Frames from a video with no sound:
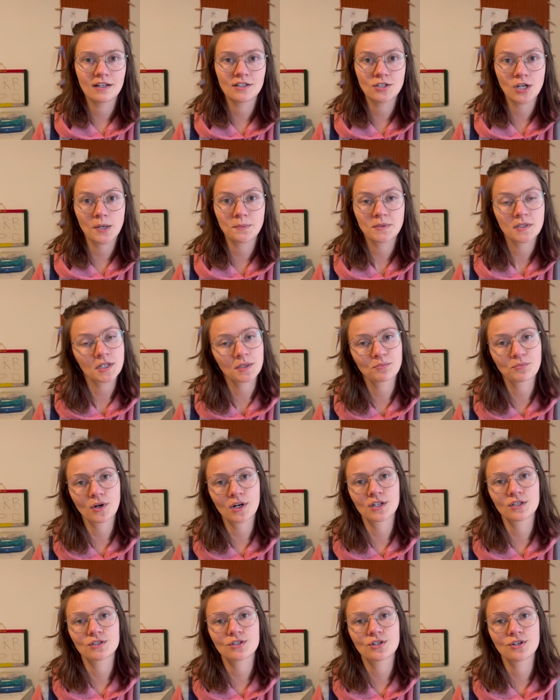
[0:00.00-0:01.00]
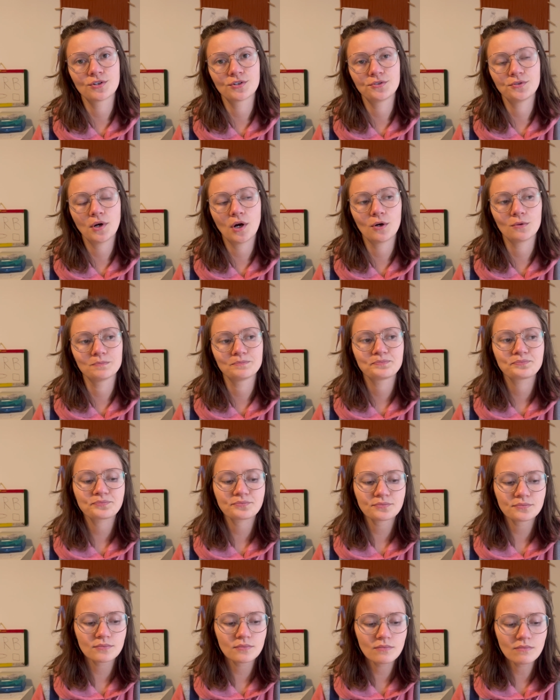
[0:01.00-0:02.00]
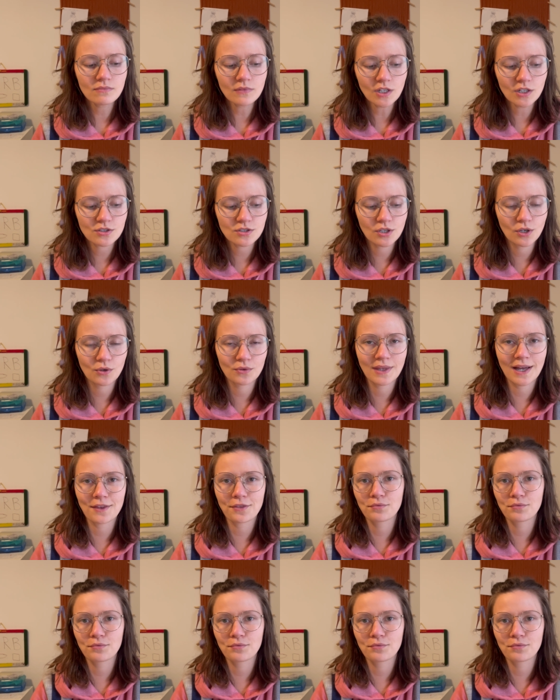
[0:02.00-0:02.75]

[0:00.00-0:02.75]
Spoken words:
adopted and brought into your new home. So that